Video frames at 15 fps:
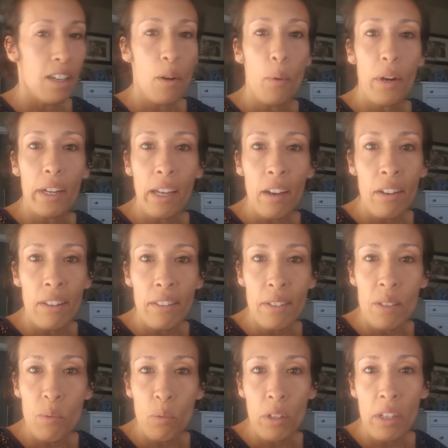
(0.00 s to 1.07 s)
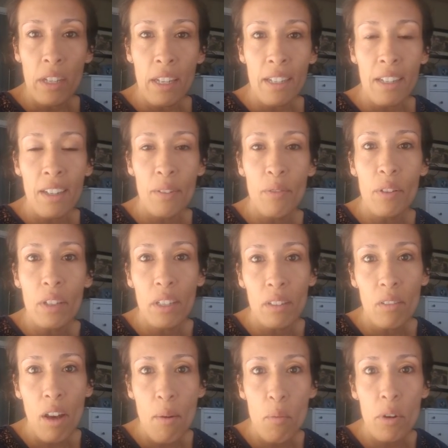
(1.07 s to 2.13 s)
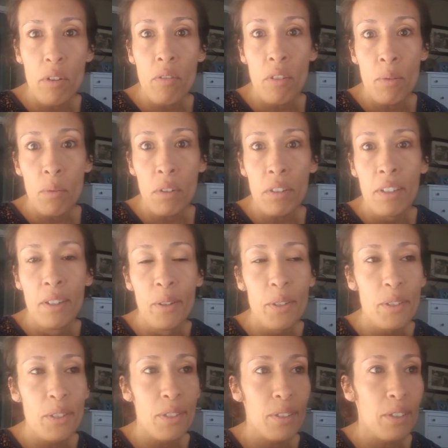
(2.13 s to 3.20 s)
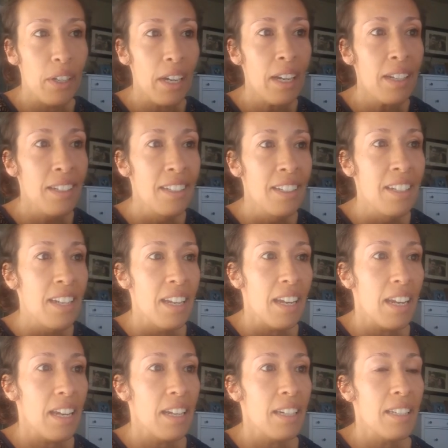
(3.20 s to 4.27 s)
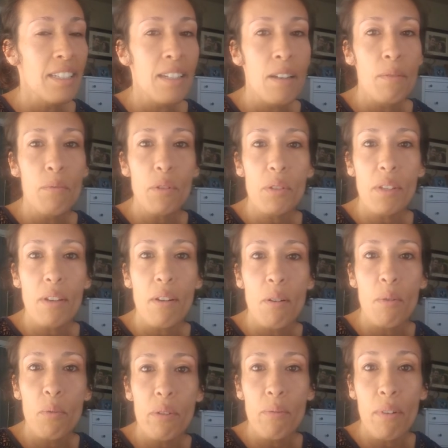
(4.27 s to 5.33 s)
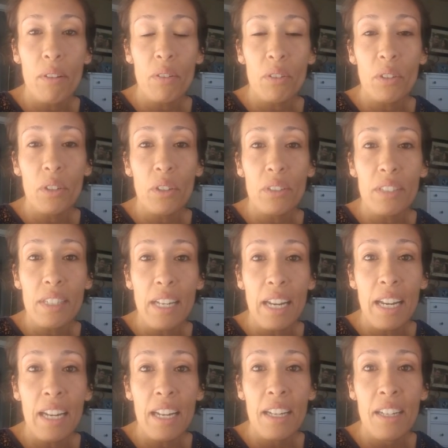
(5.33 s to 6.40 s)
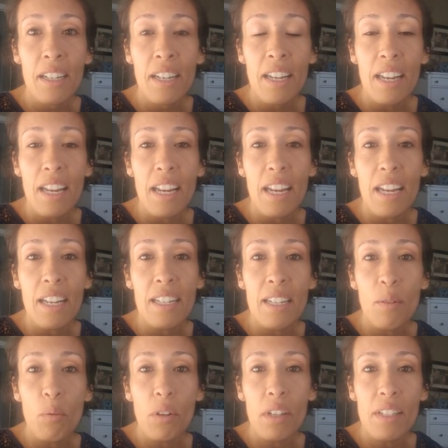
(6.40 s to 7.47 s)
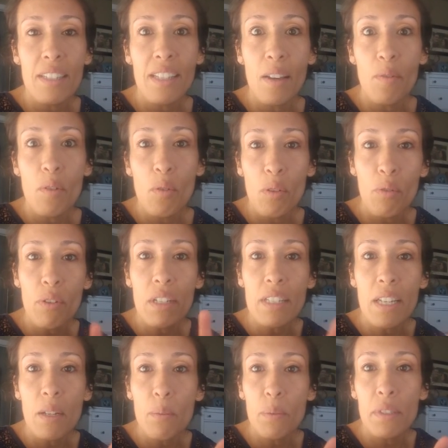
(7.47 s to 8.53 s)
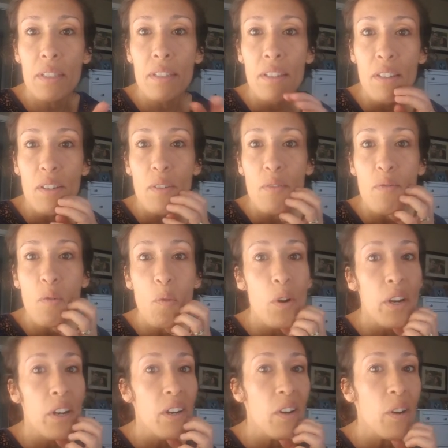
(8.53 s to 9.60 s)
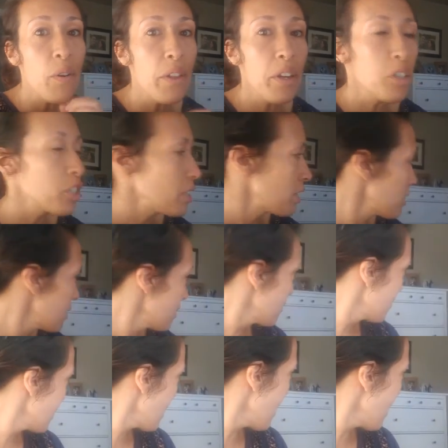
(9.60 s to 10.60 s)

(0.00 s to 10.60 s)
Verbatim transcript: got a workout in this morning, feeling a lot more normal, which is great. And I'm just at home with my little girl today, and I wanted to give you three tips for, oh, there she is.